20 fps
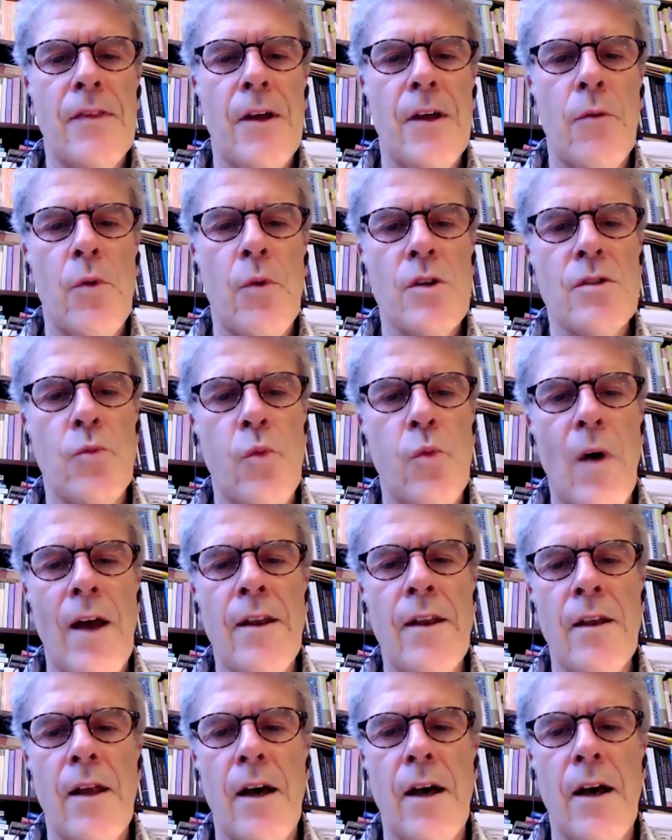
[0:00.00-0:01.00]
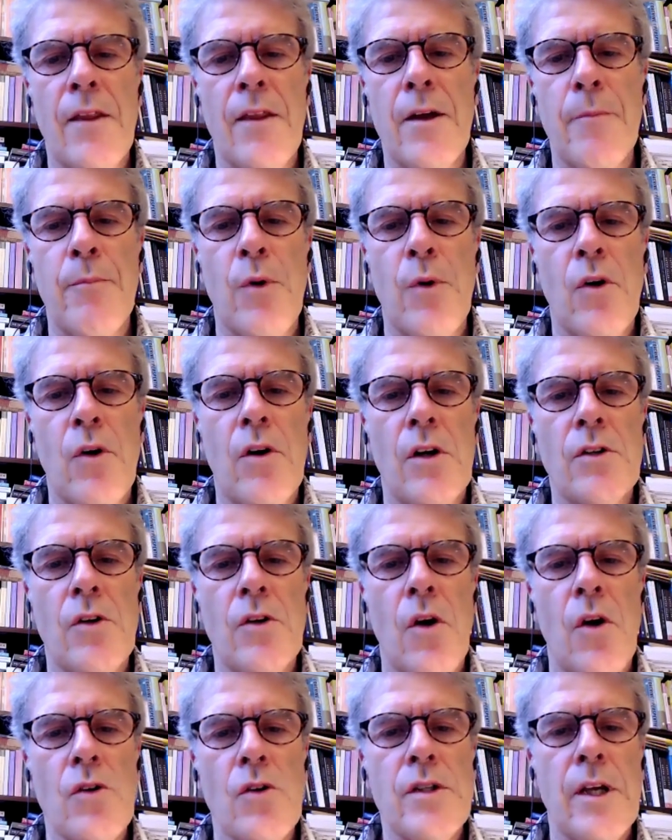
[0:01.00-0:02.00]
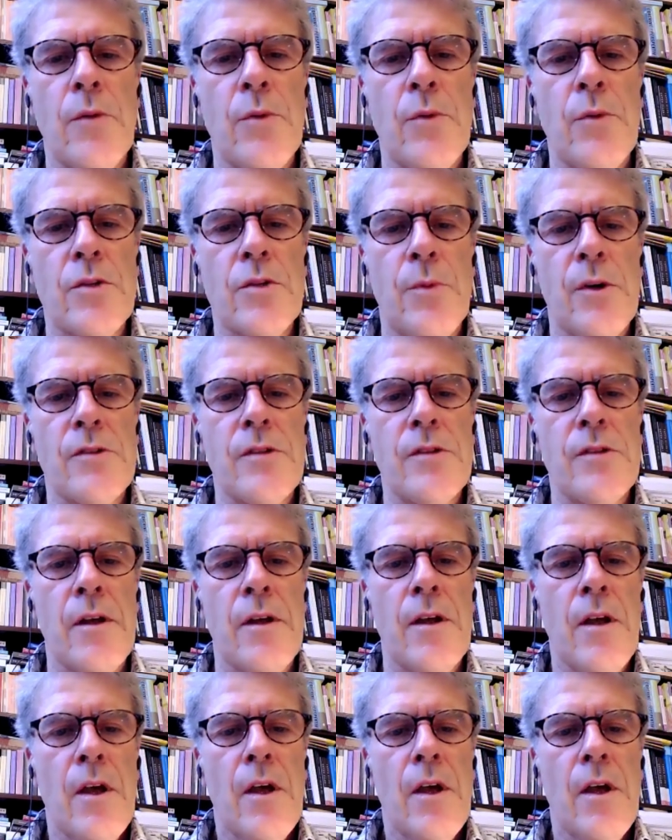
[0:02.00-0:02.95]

there was one other book on coaching, which was the